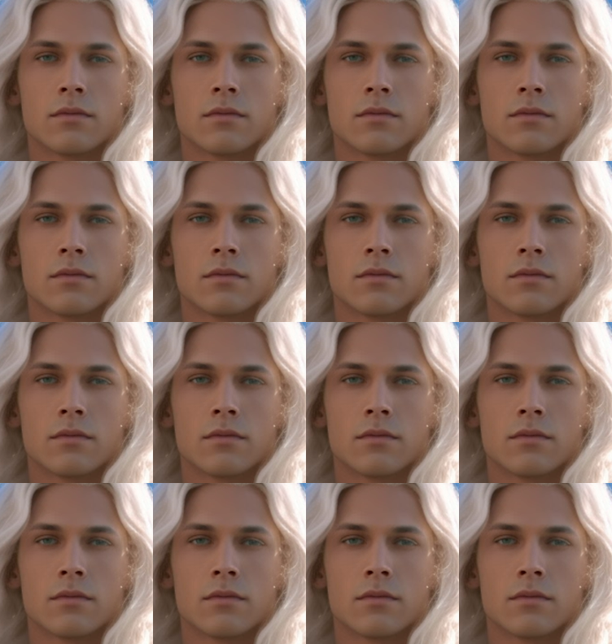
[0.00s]

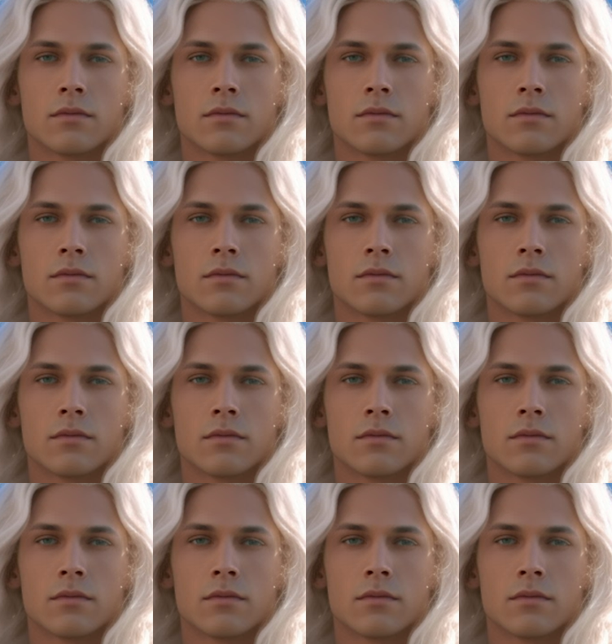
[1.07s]

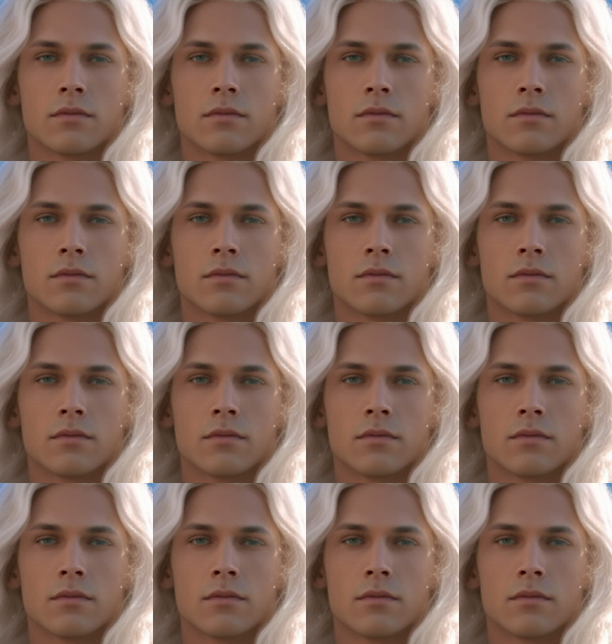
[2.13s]

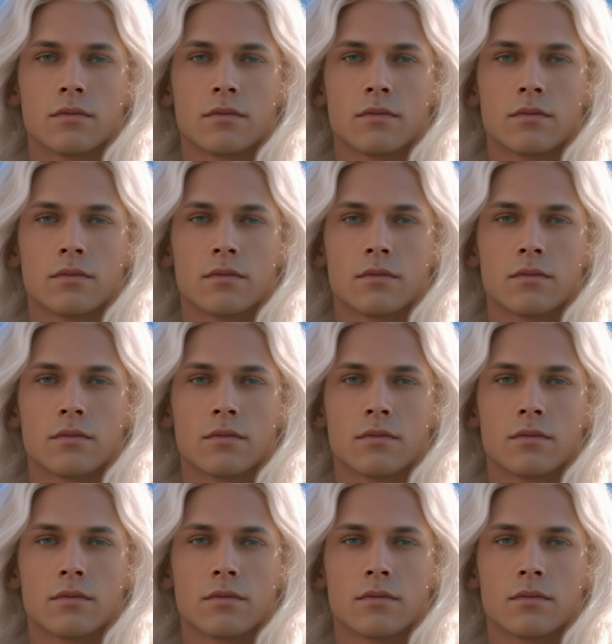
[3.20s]

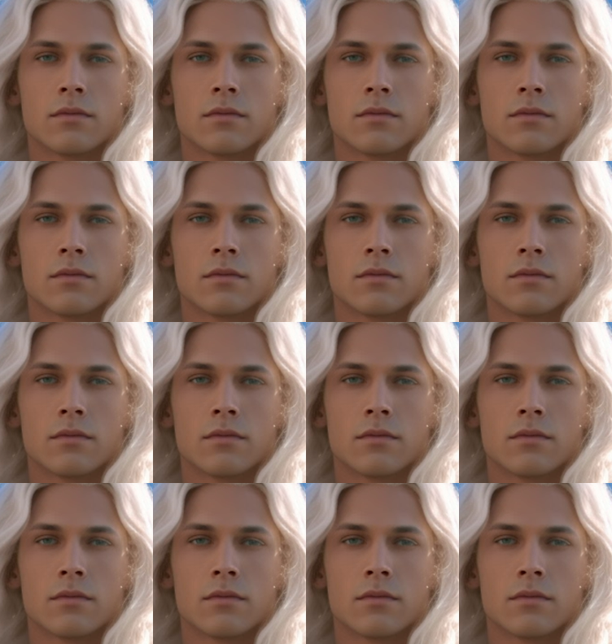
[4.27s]

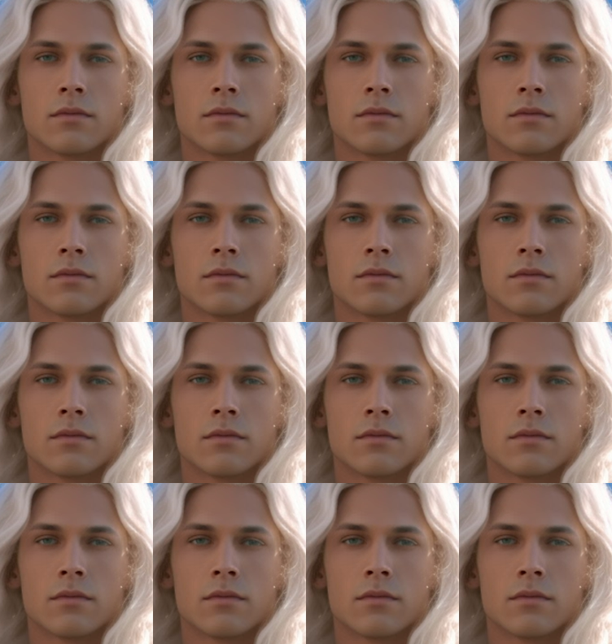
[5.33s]

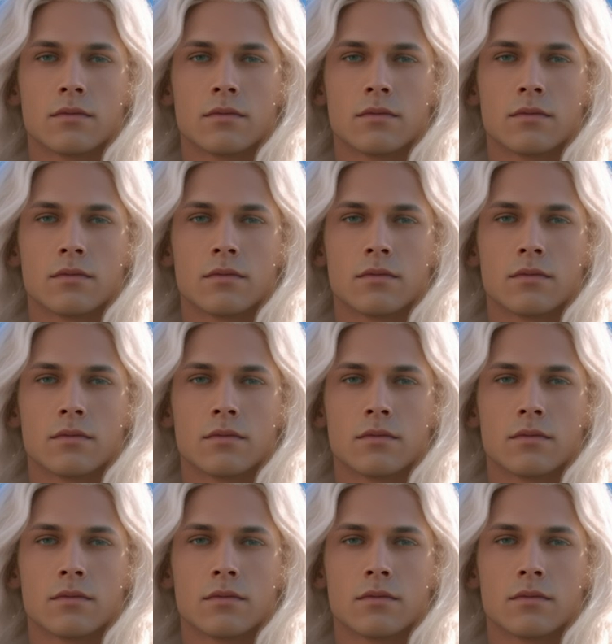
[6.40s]

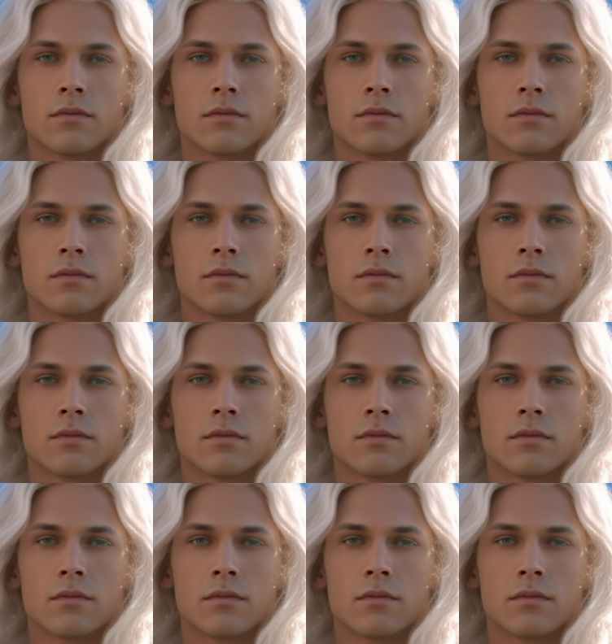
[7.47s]
The face doesn't move, so there is nothing to read.